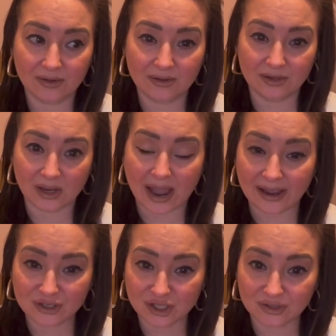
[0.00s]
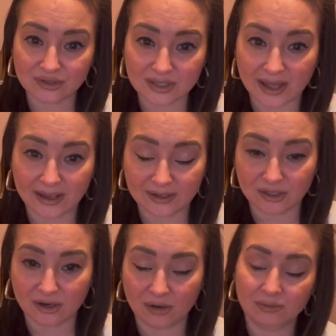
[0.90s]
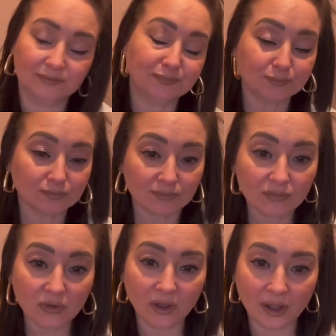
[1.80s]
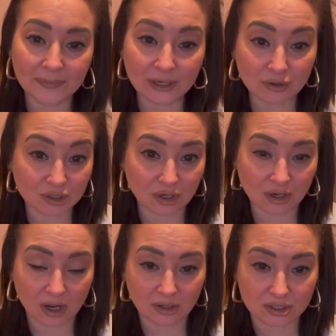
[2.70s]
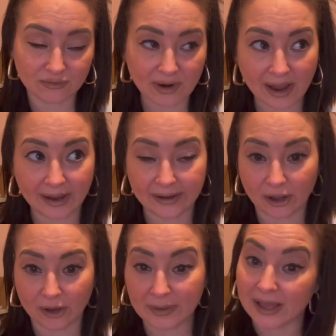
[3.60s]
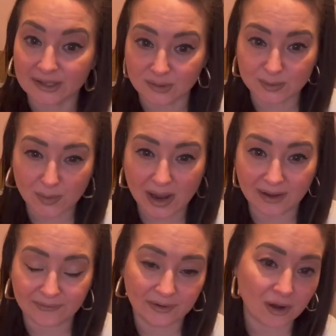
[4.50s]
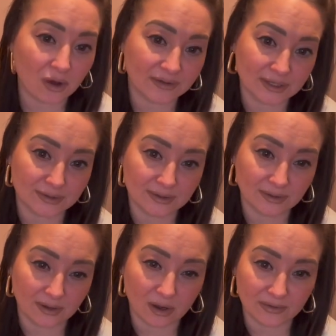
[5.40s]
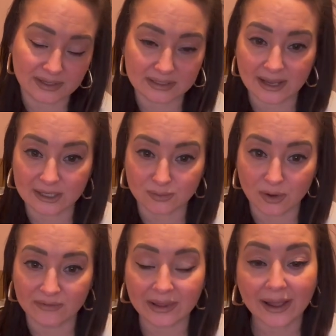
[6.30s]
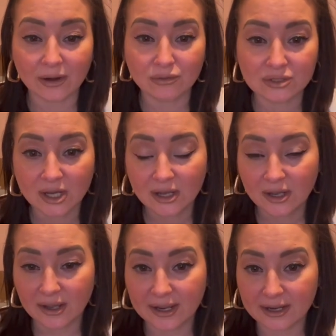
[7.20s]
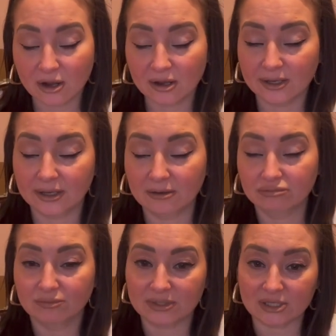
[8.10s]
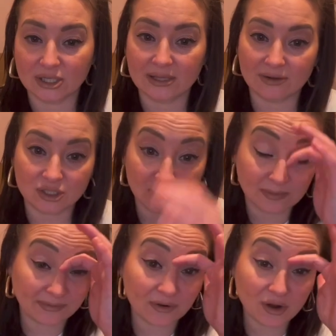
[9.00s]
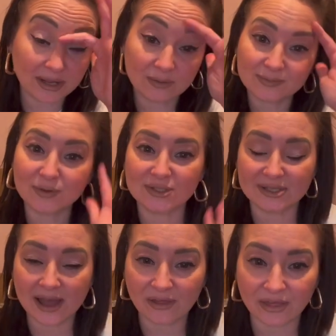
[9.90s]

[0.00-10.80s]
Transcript: your actions, like, you know. He also got to write a letter to his wife, and all these letters were allowed. He was actually allowed to do it before he was put to death.